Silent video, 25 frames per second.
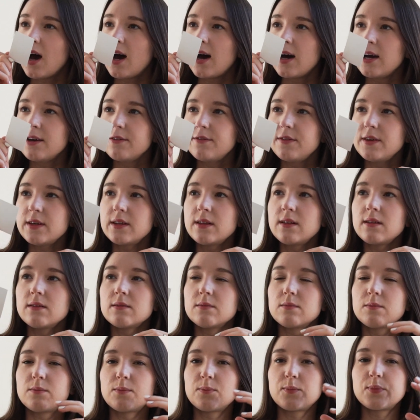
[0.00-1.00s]
I feel
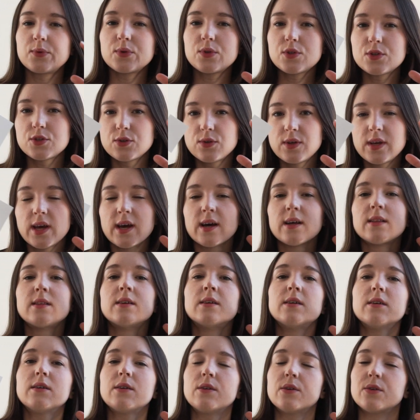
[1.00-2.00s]
put
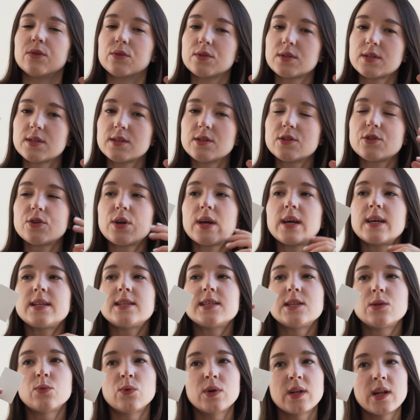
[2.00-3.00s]
together,
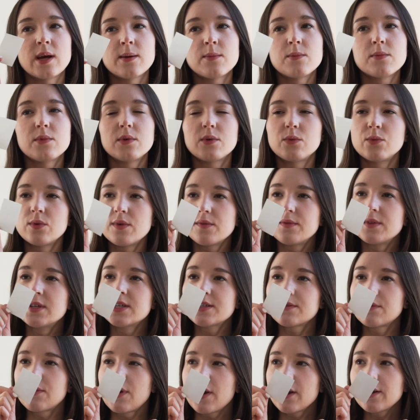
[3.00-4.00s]
concentrated when I'm with
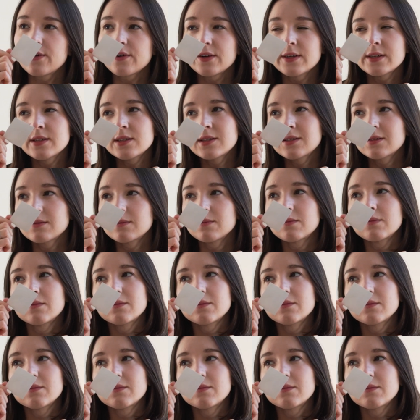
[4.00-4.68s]
this fragrance.